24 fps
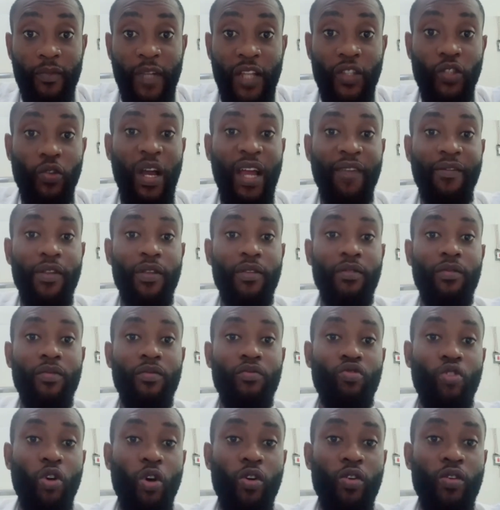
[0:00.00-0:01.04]
So having
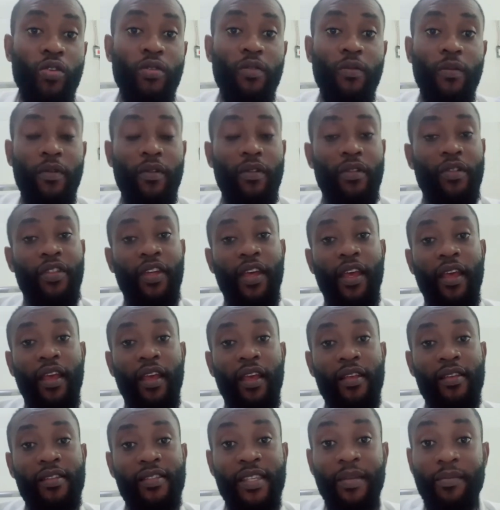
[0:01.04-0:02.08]
known
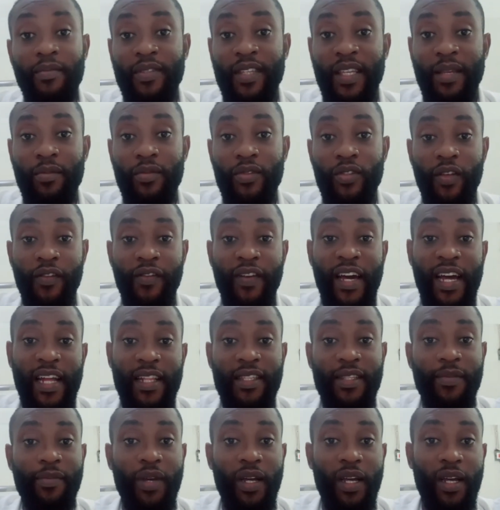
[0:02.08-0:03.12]
the symptoms of
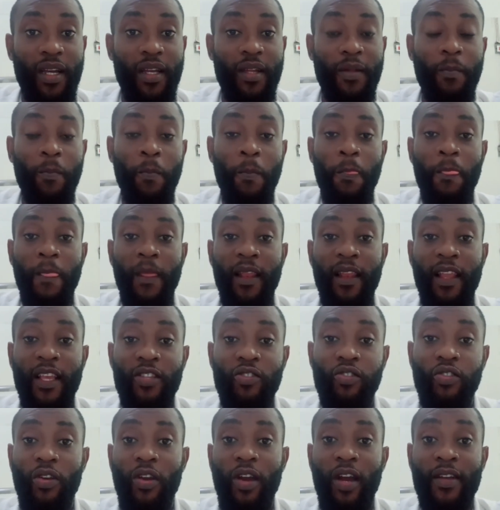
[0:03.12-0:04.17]
asthma,
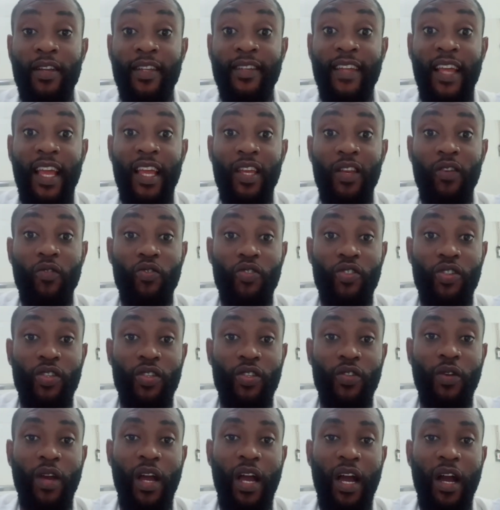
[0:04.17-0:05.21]
let's look at the diagnosis.
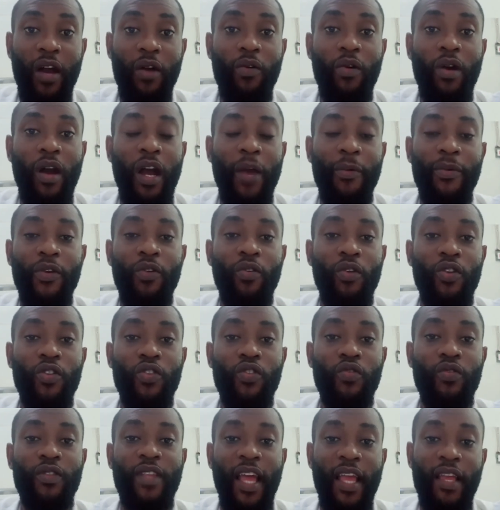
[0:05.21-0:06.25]
So how are we going
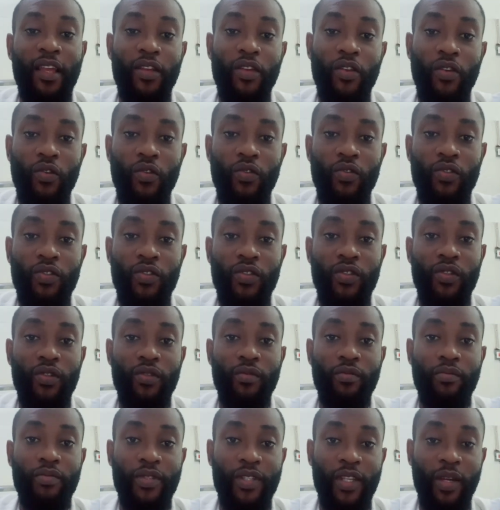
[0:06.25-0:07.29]
to diagnose
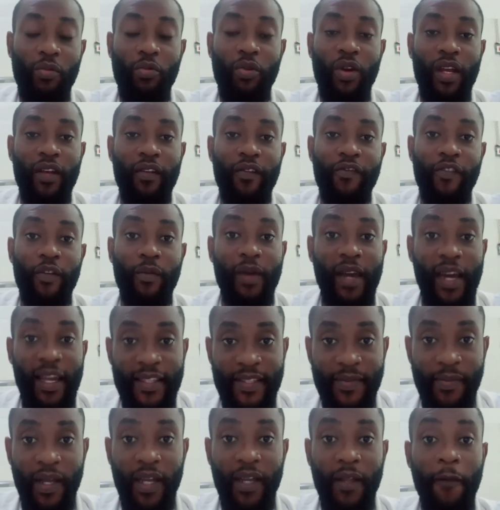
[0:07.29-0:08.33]
someone from
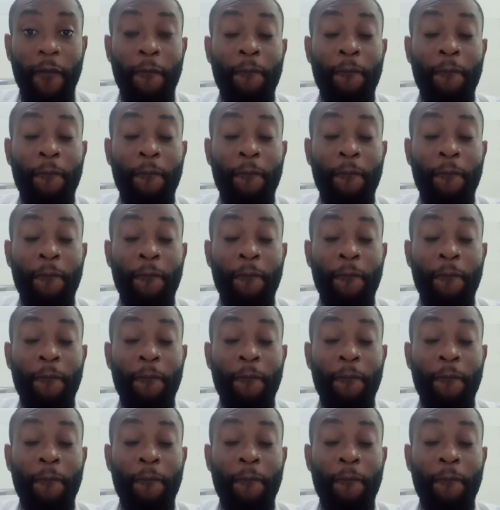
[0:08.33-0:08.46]
asthma?